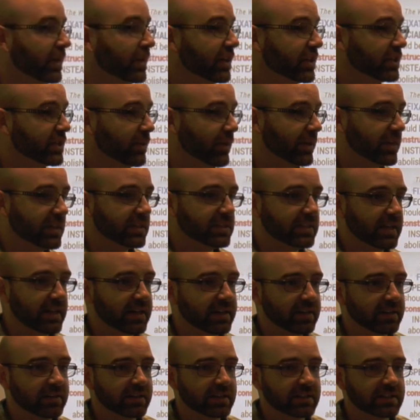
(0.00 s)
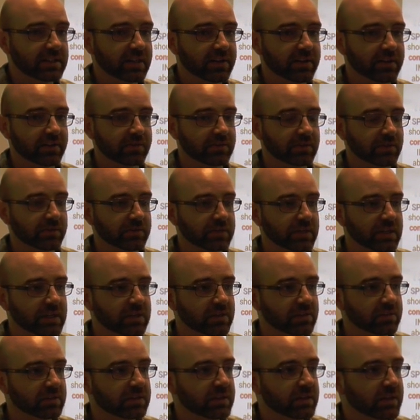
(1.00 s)
So understanding these areas of
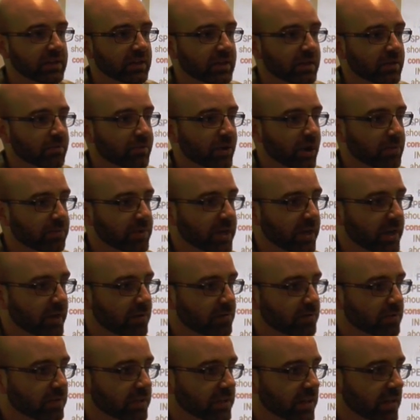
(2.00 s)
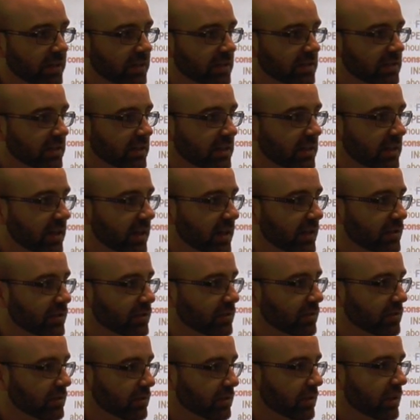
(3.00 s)
skill might be helpful in understanding how to
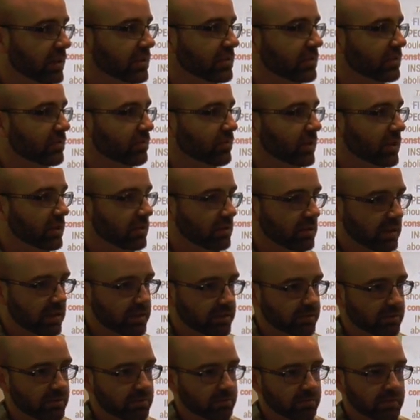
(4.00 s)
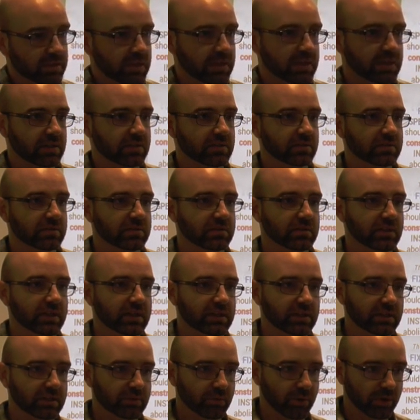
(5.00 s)
utilise them in classroom settings
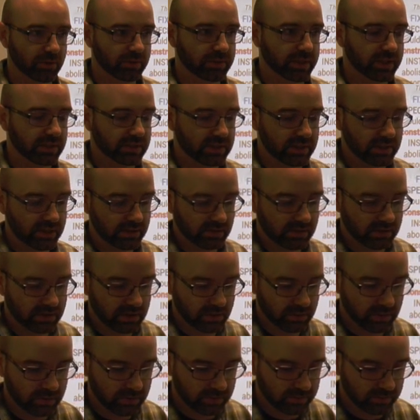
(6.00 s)
and in workplace settings and so